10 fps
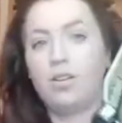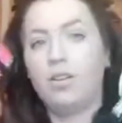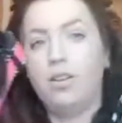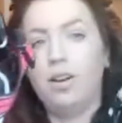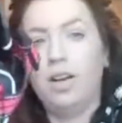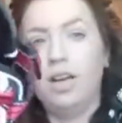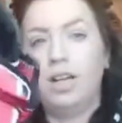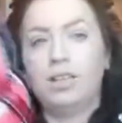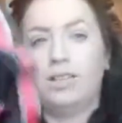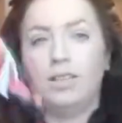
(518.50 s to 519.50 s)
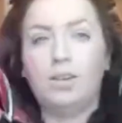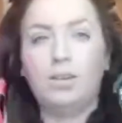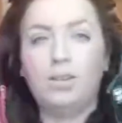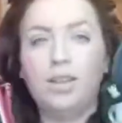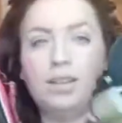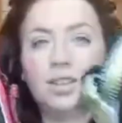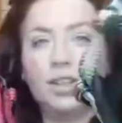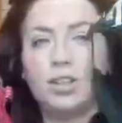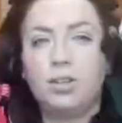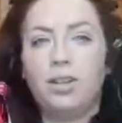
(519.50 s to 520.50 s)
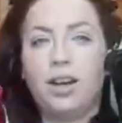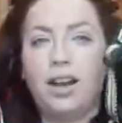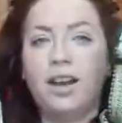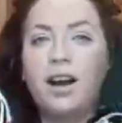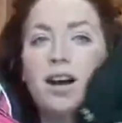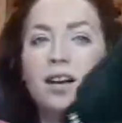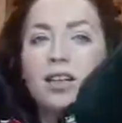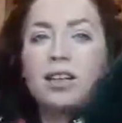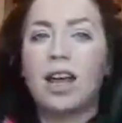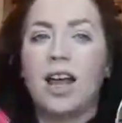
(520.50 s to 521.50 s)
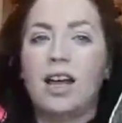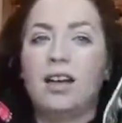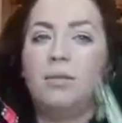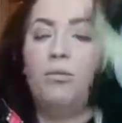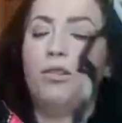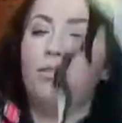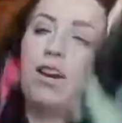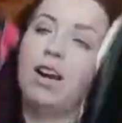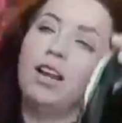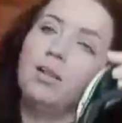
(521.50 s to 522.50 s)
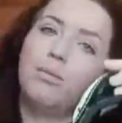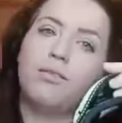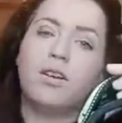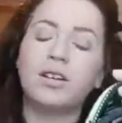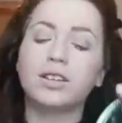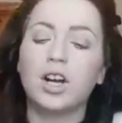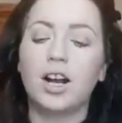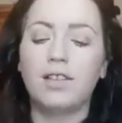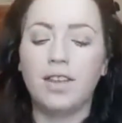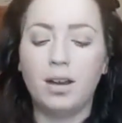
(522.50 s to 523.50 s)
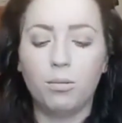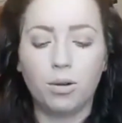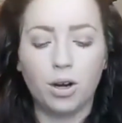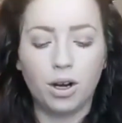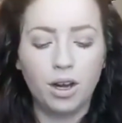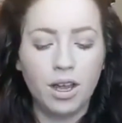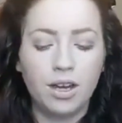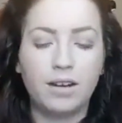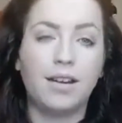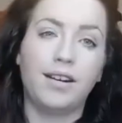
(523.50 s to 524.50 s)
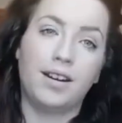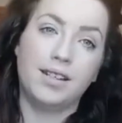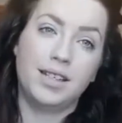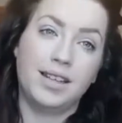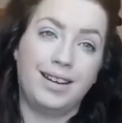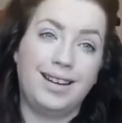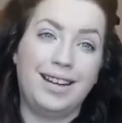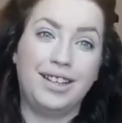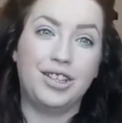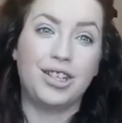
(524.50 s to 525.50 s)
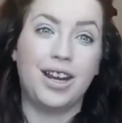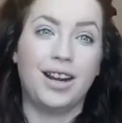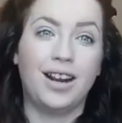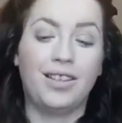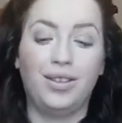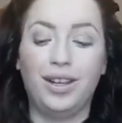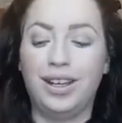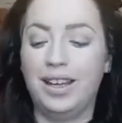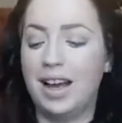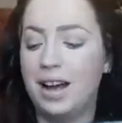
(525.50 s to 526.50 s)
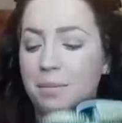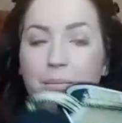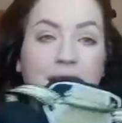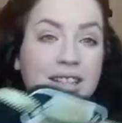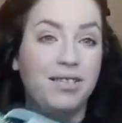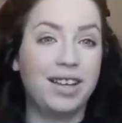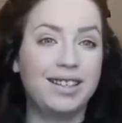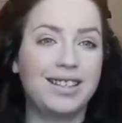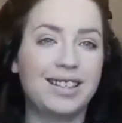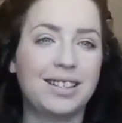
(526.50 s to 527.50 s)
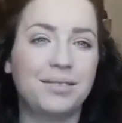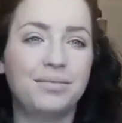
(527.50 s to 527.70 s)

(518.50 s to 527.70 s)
at all. So these are the two that I got, one for Ellie and one for Oscar, and they were $9.99 each in the pet event.